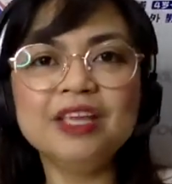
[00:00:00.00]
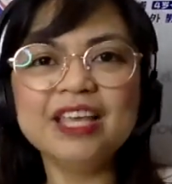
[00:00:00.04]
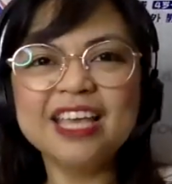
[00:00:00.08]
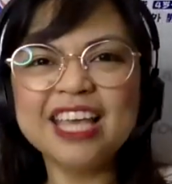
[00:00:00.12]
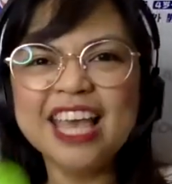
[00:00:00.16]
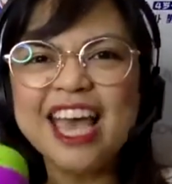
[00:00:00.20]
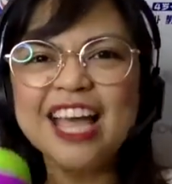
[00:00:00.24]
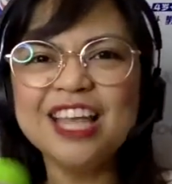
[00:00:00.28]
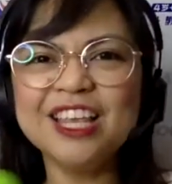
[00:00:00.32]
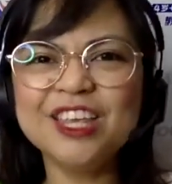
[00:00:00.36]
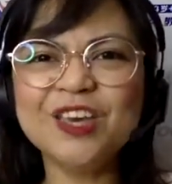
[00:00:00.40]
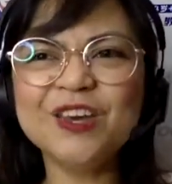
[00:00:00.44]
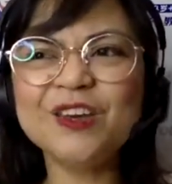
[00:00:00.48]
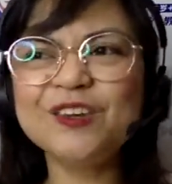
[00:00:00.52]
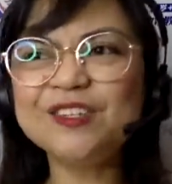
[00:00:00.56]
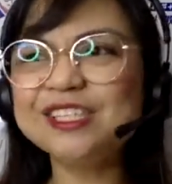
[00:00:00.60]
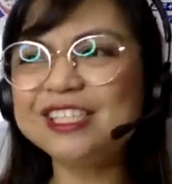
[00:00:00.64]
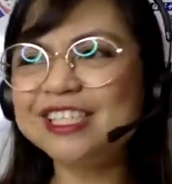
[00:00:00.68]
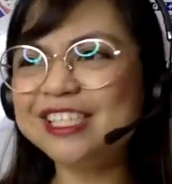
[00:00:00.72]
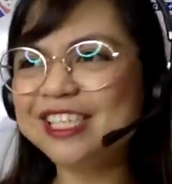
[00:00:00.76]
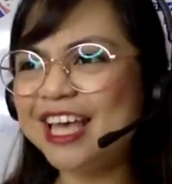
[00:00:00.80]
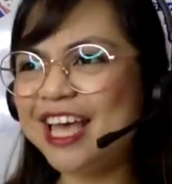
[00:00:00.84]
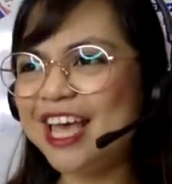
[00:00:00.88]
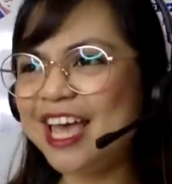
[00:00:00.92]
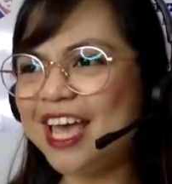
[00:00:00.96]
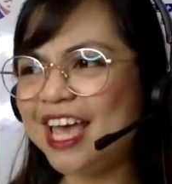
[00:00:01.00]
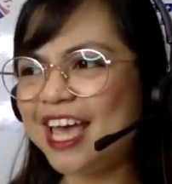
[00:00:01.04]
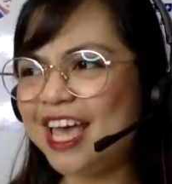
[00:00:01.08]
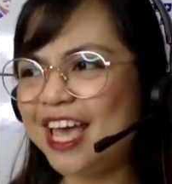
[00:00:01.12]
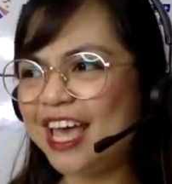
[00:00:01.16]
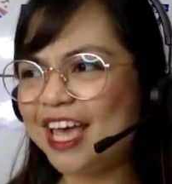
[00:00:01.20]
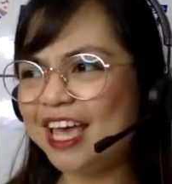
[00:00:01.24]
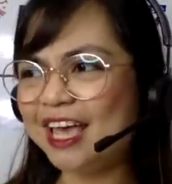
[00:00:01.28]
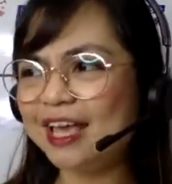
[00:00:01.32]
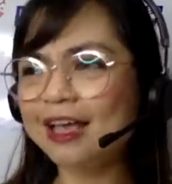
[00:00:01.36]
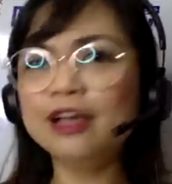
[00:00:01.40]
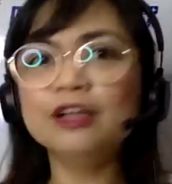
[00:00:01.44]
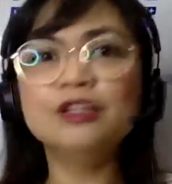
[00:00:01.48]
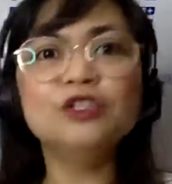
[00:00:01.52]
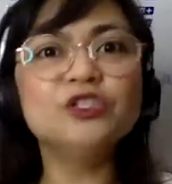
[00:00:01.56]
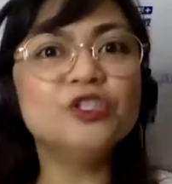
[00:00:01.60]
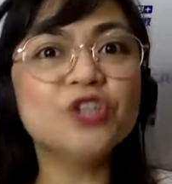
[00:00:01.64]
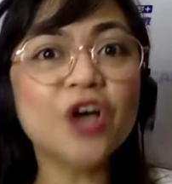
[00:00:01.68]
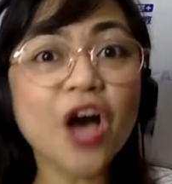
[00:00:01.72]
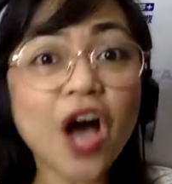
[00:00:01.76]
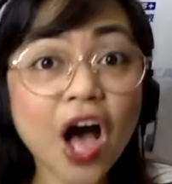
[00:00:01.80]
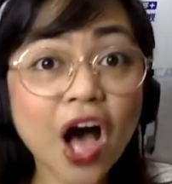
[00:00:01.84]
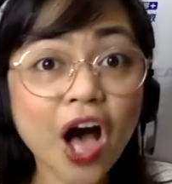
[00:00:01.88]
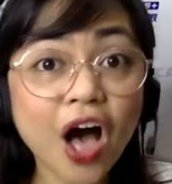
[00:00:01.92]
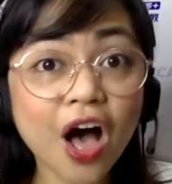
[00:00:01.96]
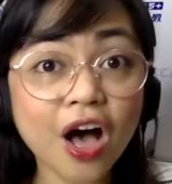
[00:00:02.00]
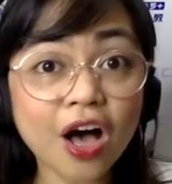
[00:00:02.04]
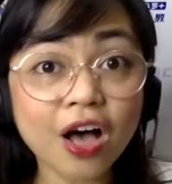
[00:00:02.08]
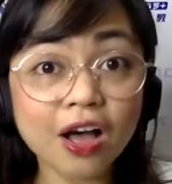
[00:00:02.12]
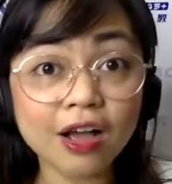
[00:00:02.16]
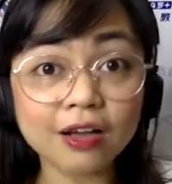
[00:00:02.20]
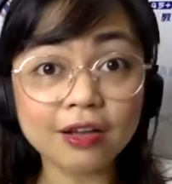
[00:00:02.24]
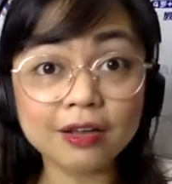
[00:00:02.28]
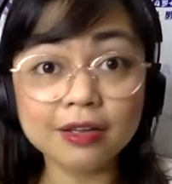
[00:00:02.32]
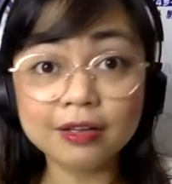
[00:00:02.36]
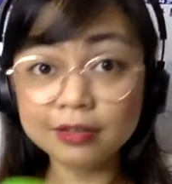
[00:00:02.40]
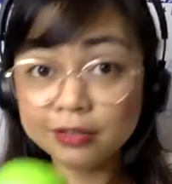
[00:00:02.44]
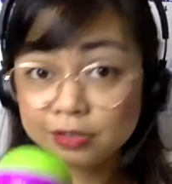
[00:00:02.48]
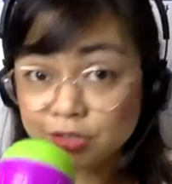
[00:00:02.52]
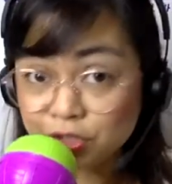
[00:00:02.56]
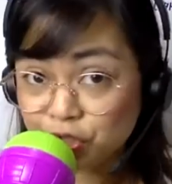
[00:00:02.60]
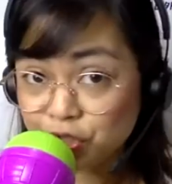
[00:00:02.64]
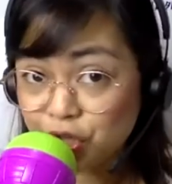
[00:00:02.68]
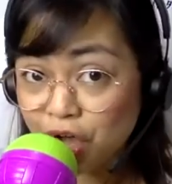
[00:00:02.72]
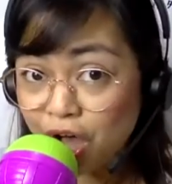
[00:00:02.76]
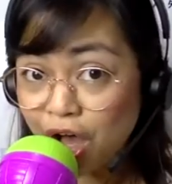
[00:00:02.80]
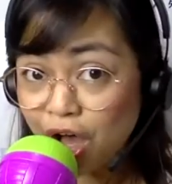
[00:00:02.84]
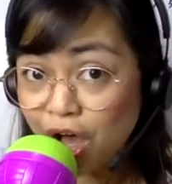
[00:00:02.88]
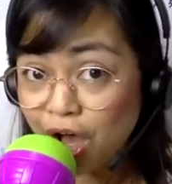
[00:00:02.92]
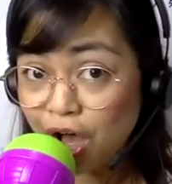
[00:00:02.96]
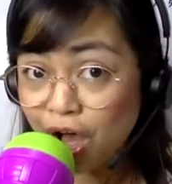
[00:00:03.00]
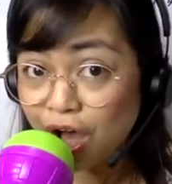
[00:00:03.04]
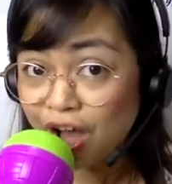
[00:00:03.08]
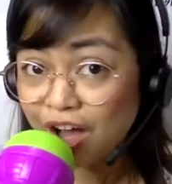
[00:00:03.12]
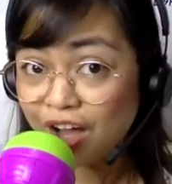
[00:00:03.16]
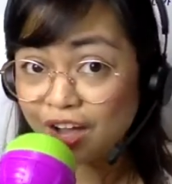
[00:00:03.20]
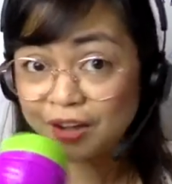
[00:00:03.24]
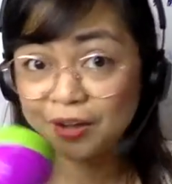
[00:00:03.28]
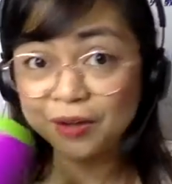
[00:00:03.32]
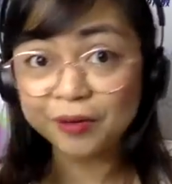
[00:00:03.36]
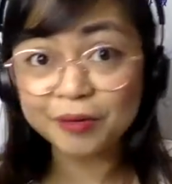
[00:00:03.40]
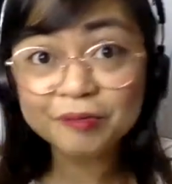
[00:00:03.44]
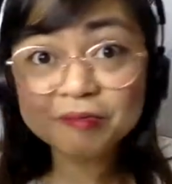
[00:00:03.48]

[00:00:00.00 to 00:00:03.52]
can you say dog? Dog!